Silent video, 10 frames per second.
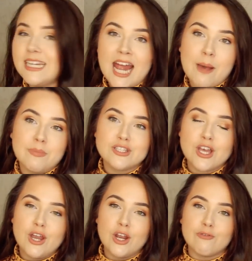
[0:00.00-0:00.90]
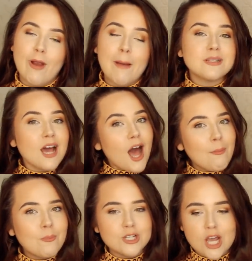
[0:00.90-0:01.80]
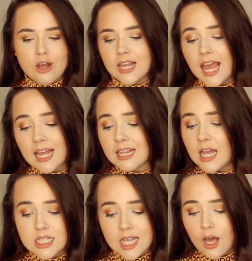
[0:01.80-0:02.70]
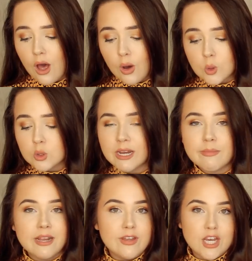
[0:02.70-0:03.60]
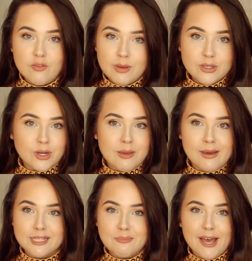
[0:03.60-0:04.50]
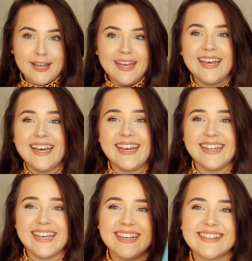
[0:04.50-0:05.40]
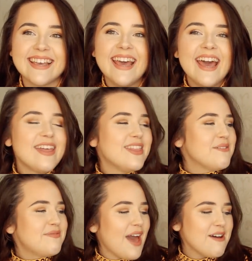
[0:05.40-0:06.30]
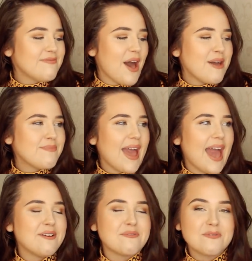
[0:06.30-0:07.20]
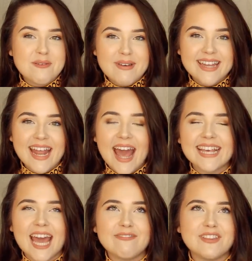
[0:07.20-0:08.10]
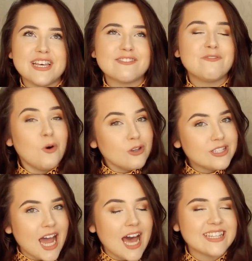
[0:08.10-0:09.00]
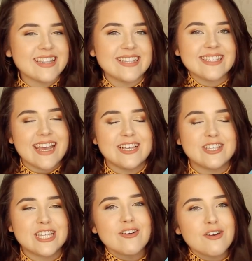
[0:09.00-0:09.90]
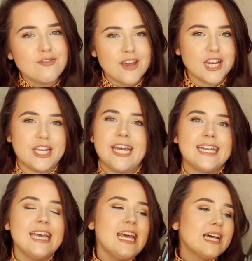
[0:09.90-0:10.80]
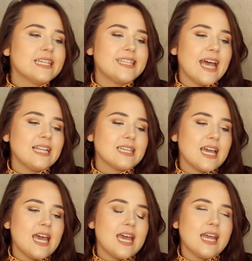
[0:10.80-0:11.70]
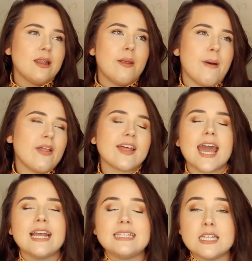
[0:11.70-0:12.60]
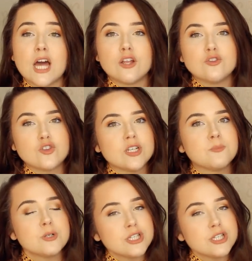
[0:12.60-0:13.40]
in an episode of Wrapped Up, which I'll link. It's like a whole twenty minute video of me talking about this book. And it is The Fair Fight by Anna Freeman. I gave this four stars. This is a historical fiction set in about like eighteen hundred